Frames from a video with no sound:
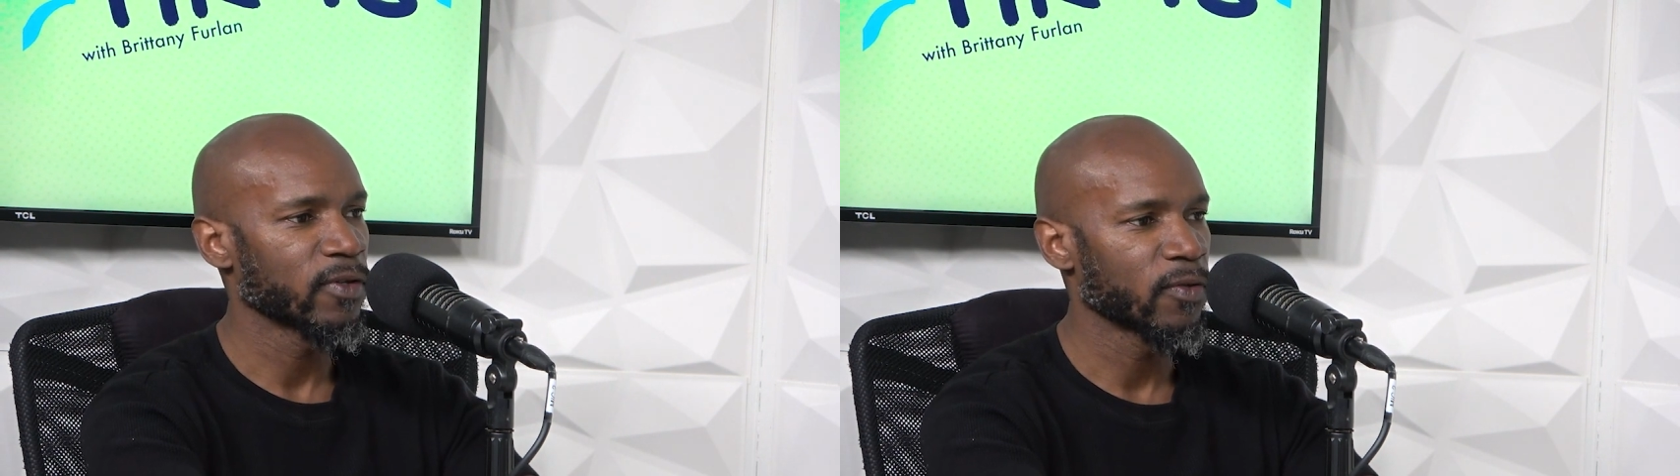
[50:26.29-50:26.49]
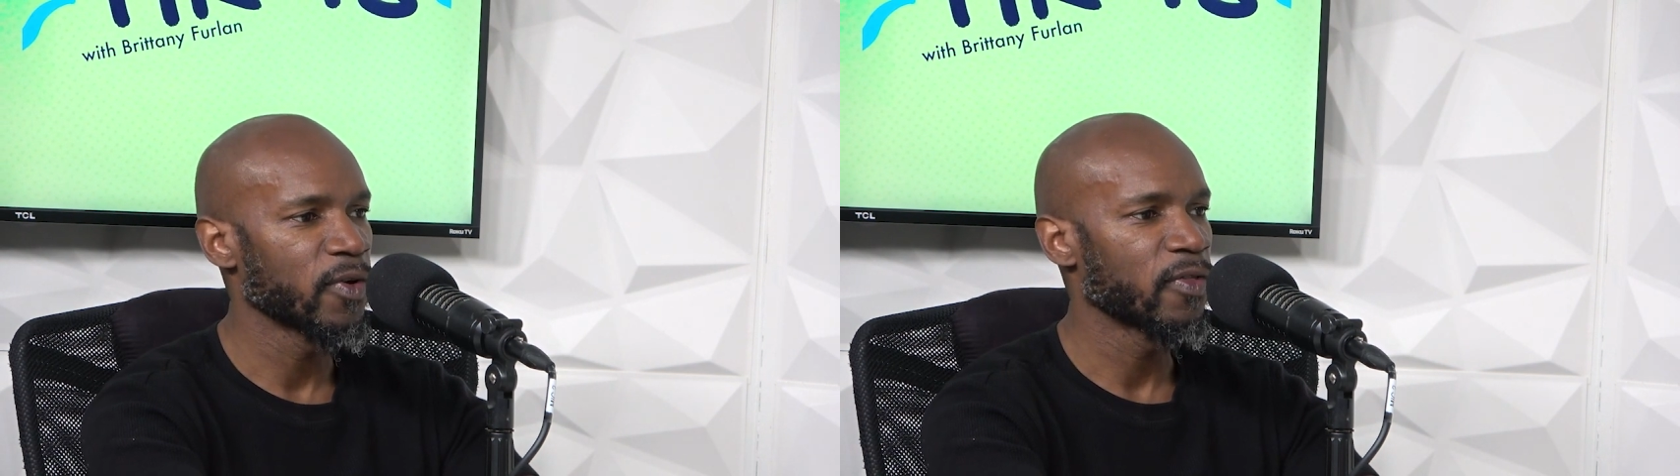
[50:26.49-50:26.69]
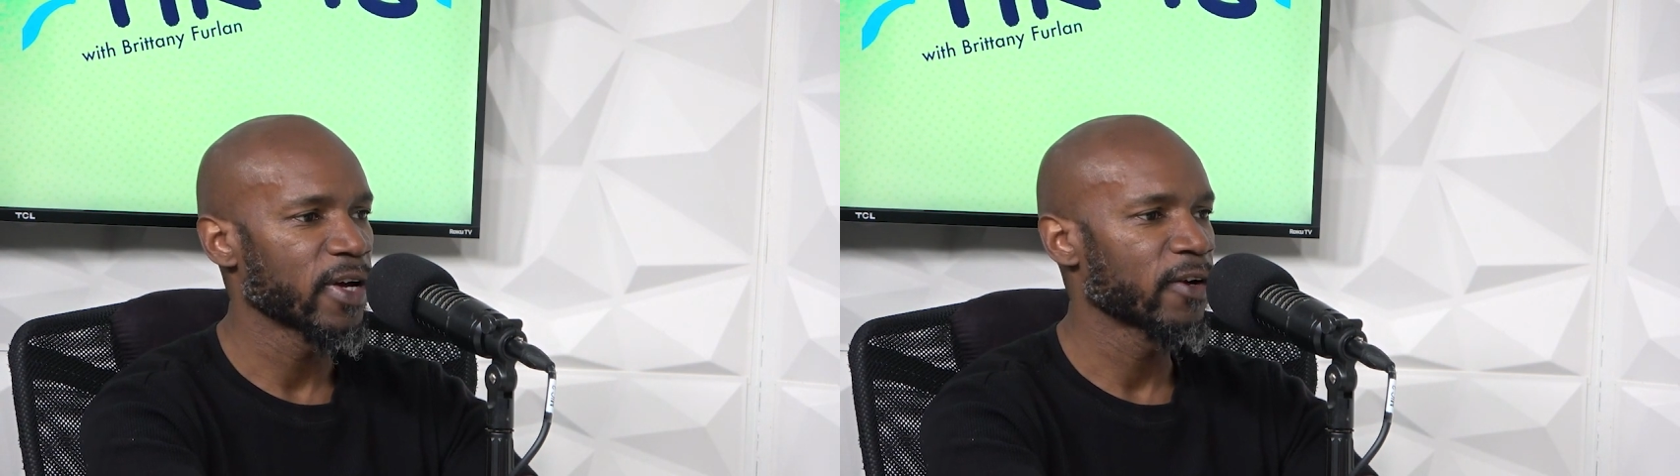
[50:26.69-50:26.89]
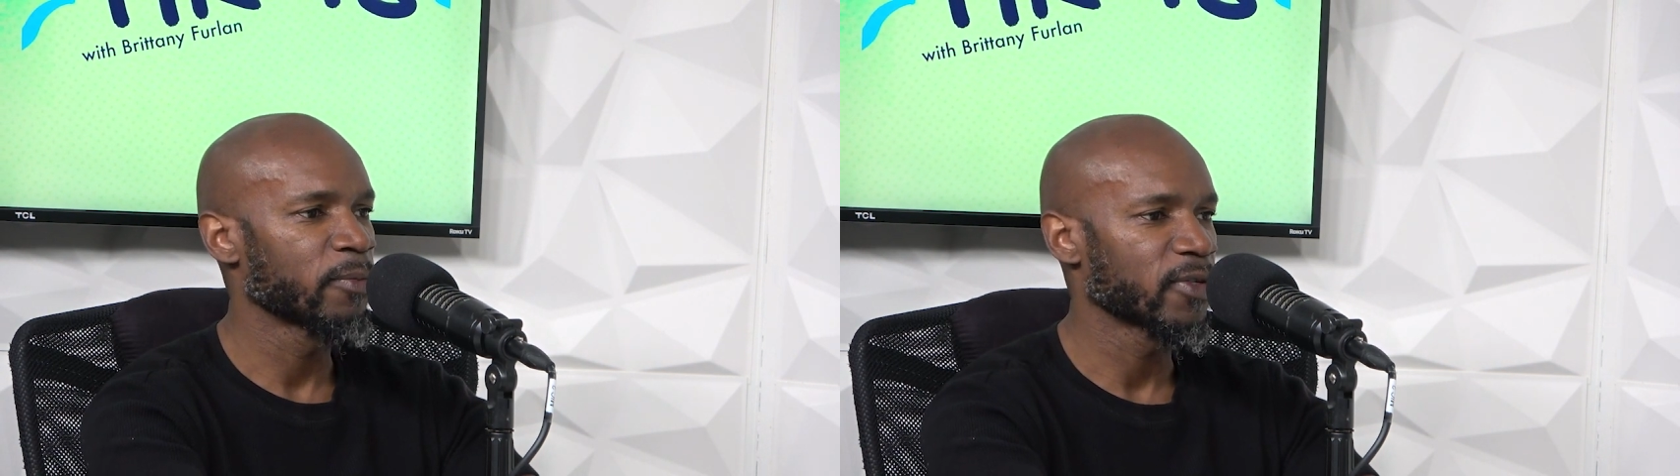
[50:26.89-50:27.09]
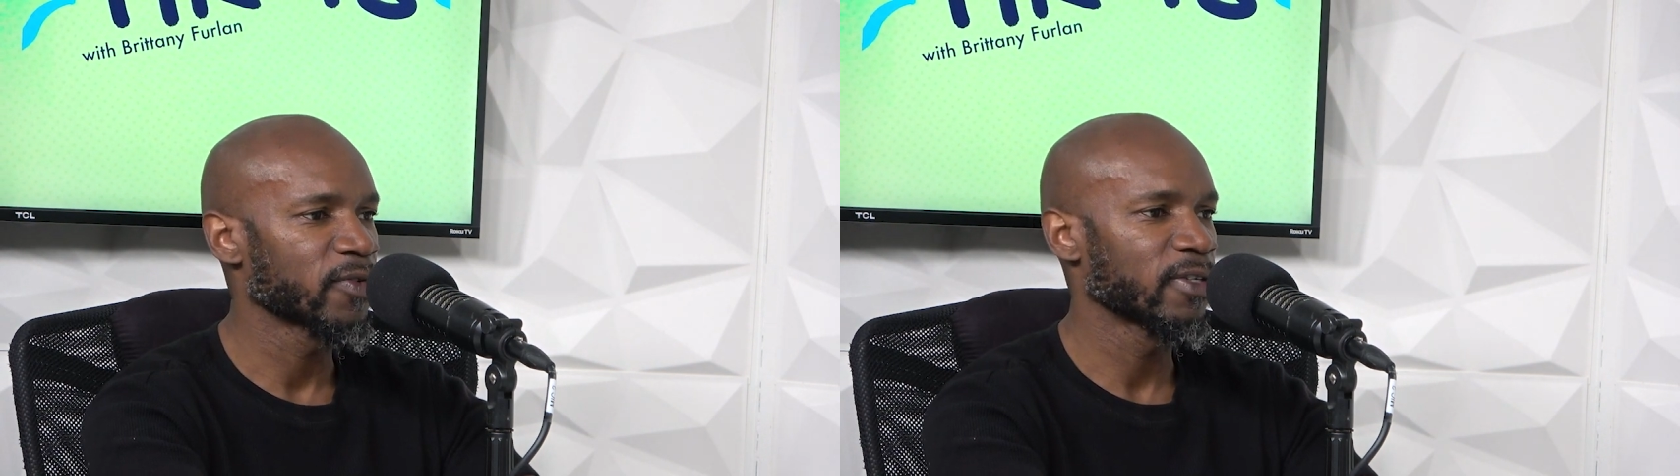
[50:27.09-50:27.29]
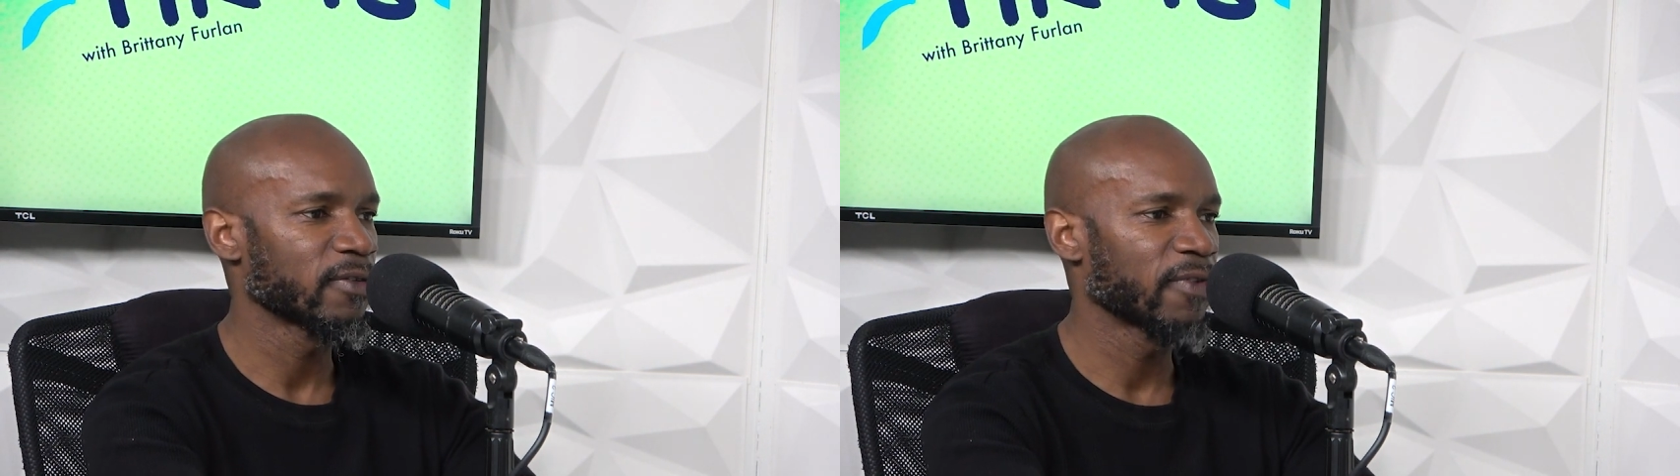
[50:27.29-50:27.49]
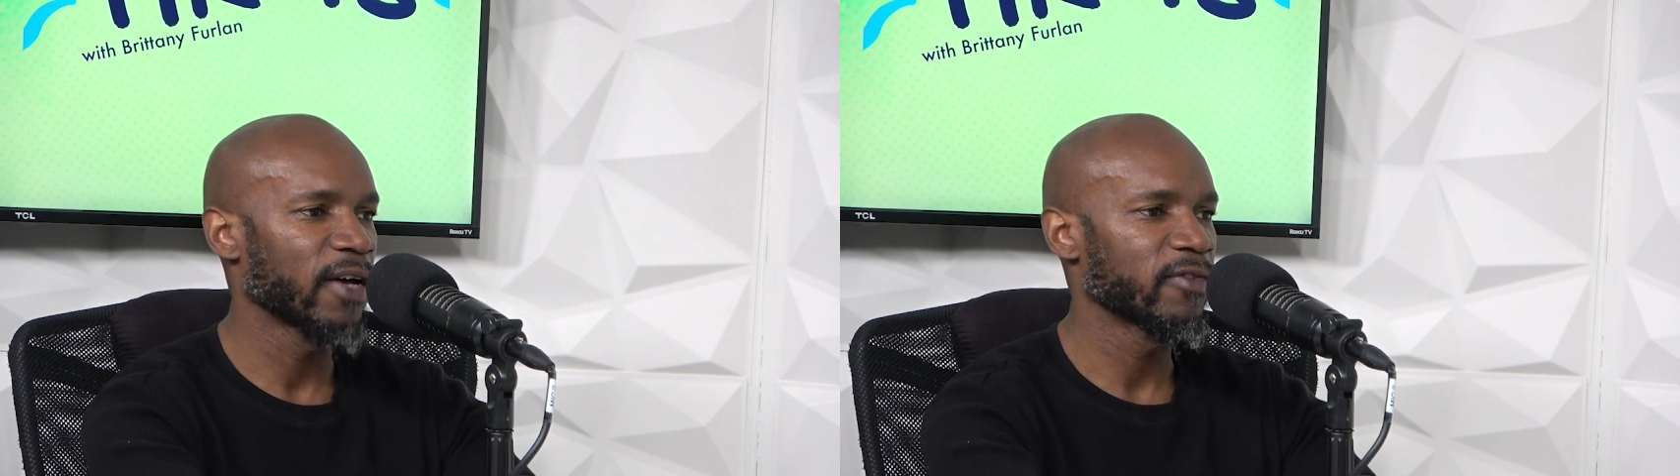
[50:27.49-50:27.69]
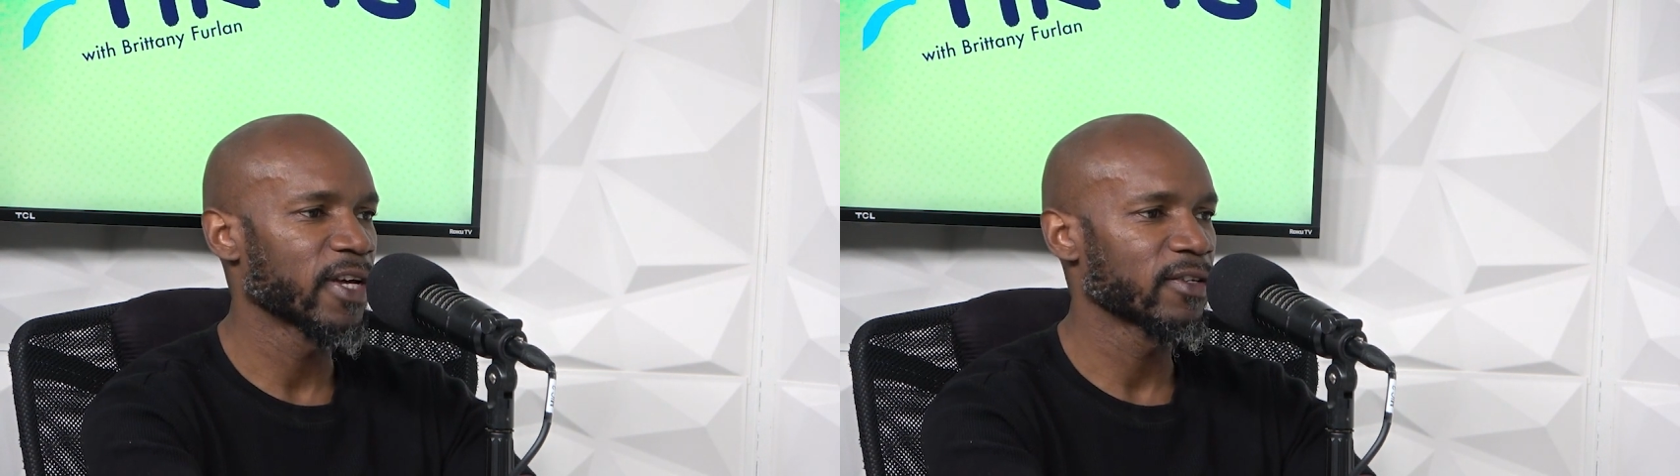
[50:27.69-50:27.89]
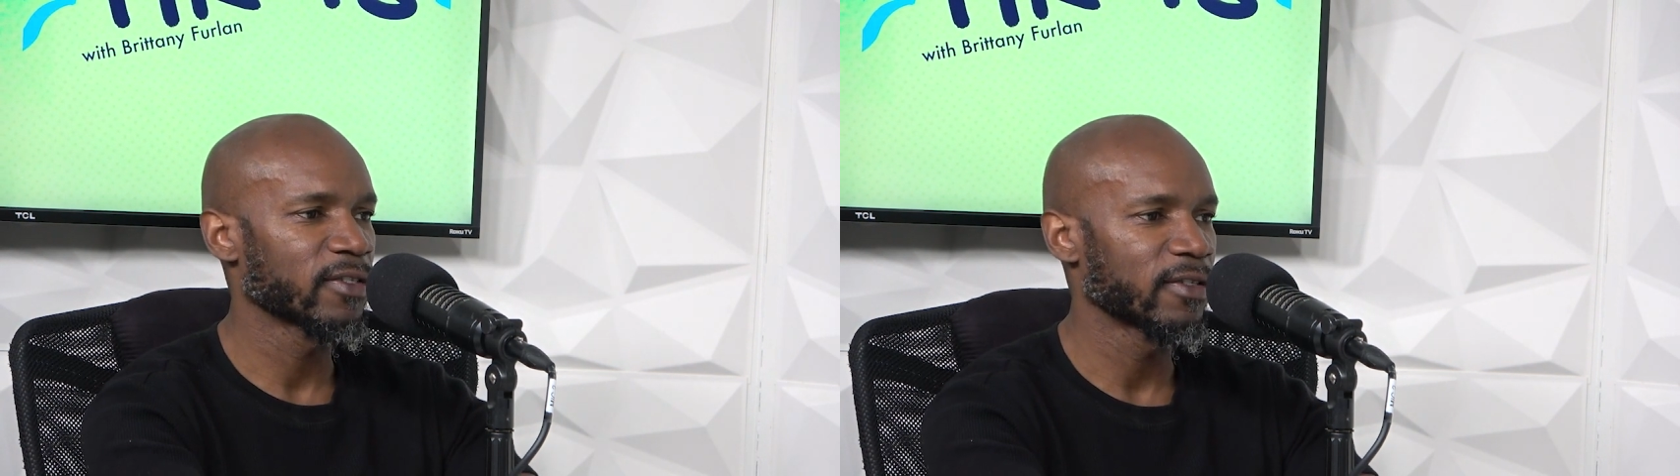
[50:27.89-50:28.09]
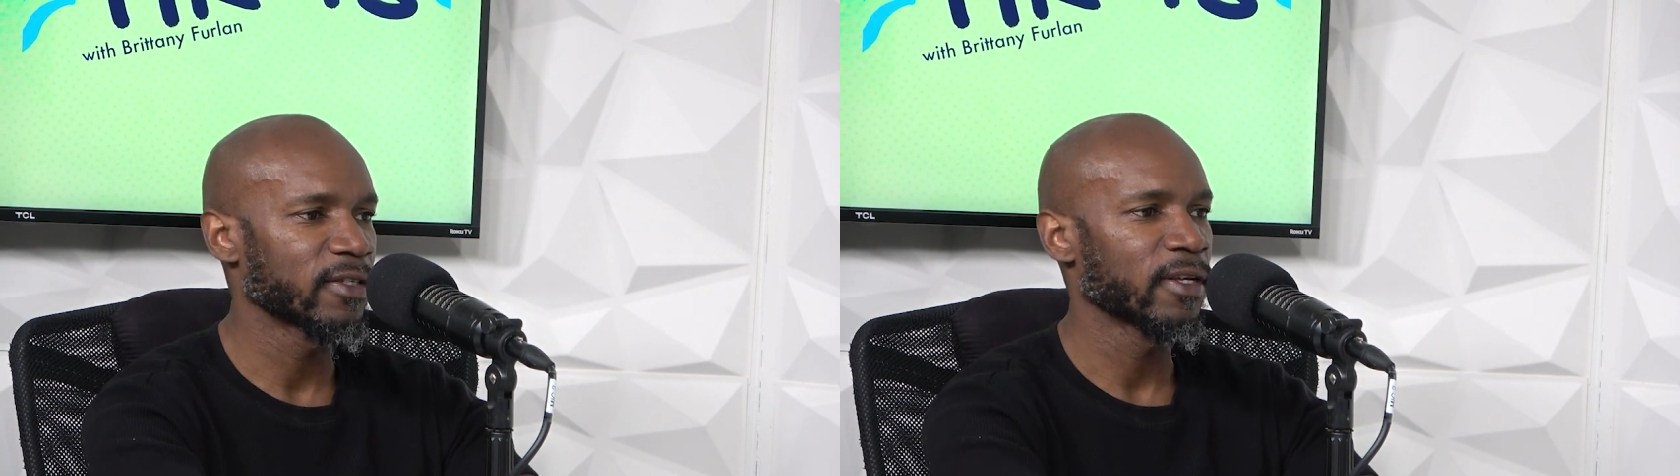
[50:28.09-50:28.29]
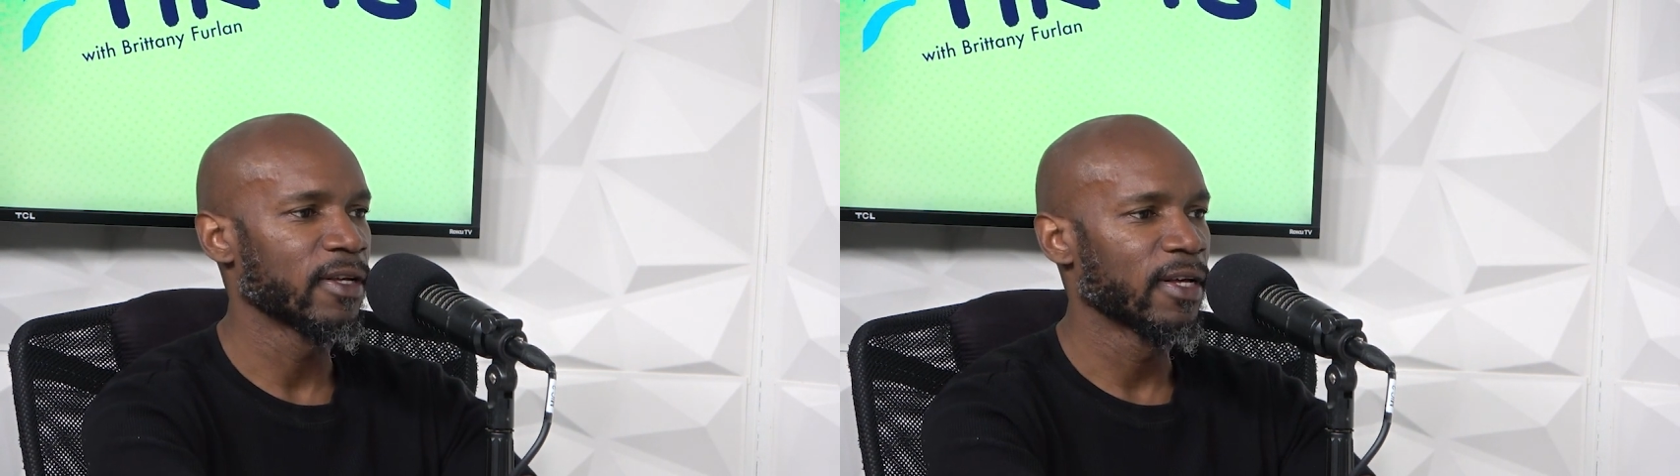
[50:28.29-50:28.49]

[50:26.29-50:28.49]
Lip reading: 3 therapists for these 5 sessions